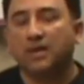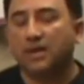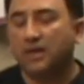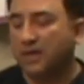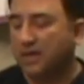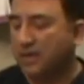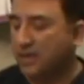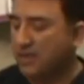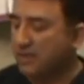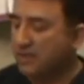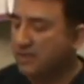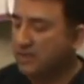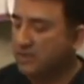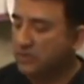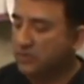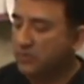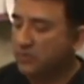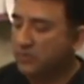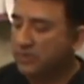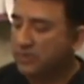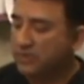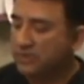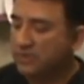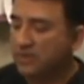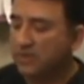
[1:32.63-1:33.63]
This uh,
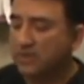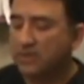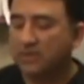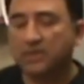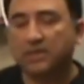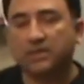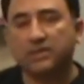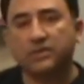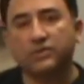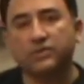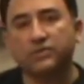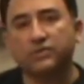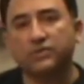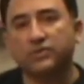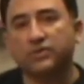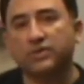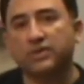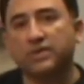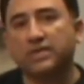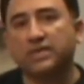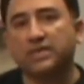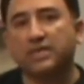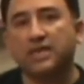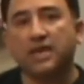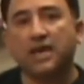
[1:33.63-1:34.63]
these ones are the,
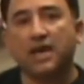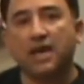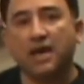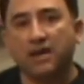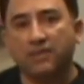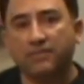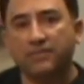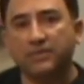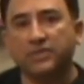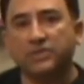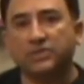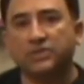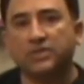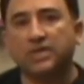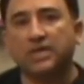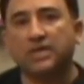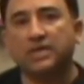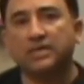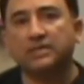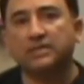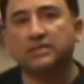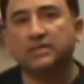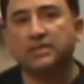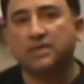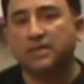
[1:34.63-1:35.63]
usually the average
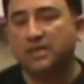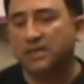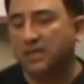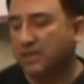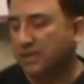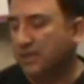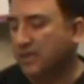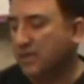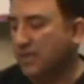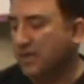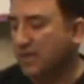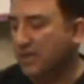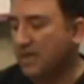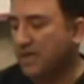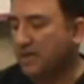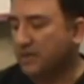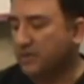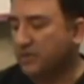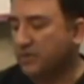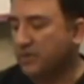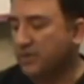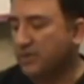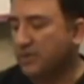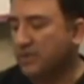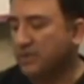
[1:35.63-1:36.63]
size that
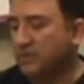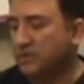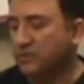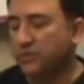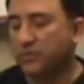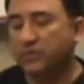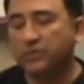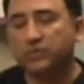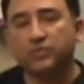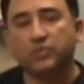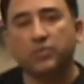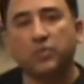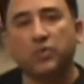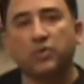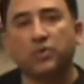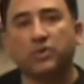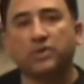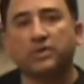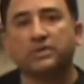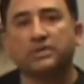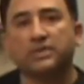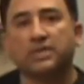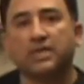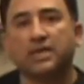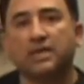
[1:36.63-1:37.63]
actually deals with
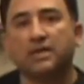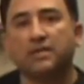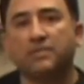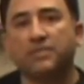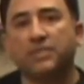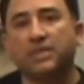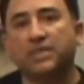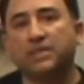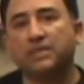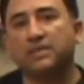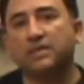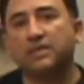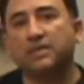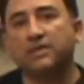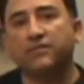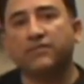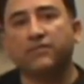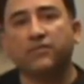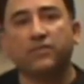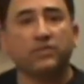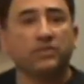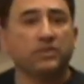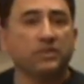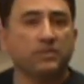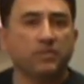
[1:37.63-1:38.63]
smokers that I've been dealing
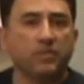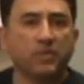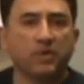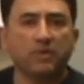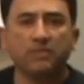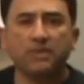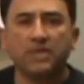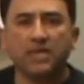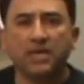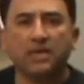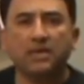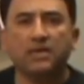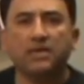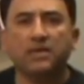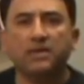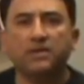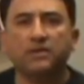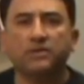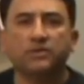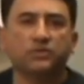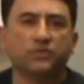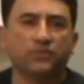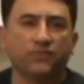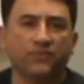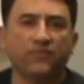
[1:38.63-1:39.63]
from probably a
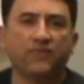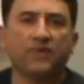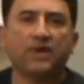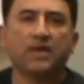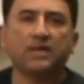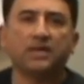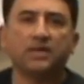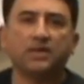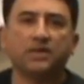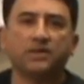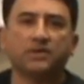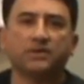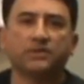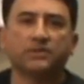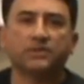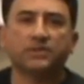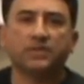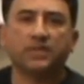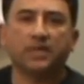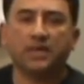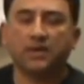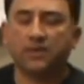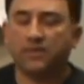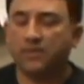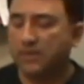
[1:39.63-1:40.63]
year to five
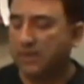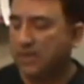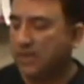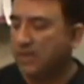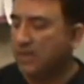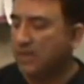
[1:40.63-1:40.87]
years now.